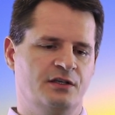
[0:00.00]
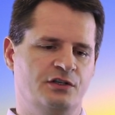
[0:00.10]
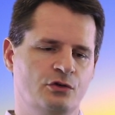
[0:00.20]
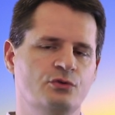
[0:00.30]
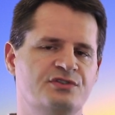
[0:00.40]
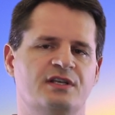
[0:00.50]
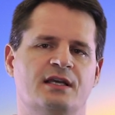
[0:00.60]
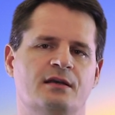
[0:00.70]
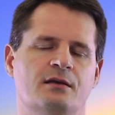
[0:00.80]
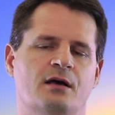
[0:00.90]

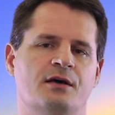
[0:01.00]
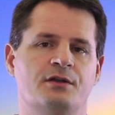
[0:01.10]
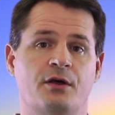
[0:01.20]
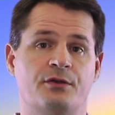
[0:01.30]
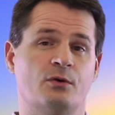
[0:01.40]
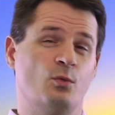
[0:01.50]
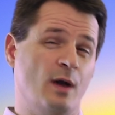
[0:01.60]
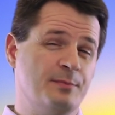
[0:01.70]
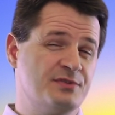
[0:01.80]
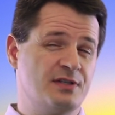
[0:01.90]
using another
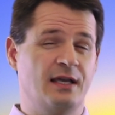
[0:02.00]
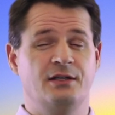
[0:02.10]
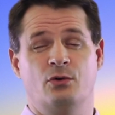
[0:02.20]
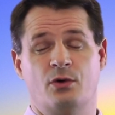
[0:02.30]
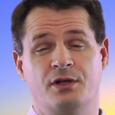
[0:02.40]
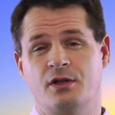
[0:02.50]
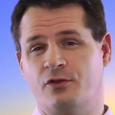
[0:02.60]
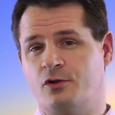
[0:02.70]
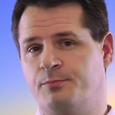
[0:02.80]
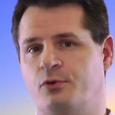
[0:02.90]
website or
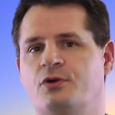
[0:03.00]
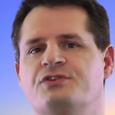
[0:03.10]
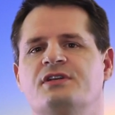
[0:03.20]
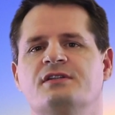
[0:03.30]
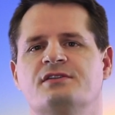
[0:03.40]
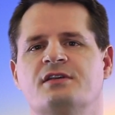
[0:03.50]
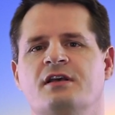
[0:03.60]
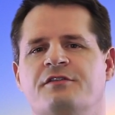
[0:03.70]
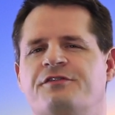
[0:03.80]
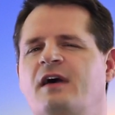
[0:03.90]
another person's
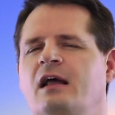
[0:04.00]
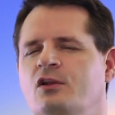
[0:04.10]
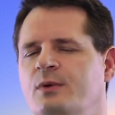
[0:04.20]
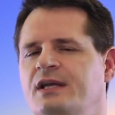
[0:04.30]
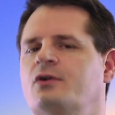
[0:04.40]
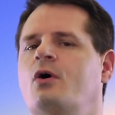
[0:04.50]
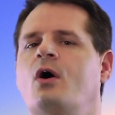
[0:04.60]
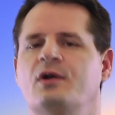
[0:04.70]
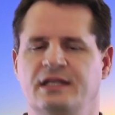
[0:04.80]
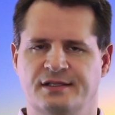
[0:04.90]
following or
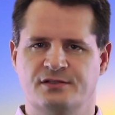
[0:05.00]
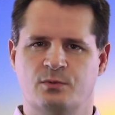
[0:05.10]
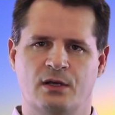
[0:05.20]
audience.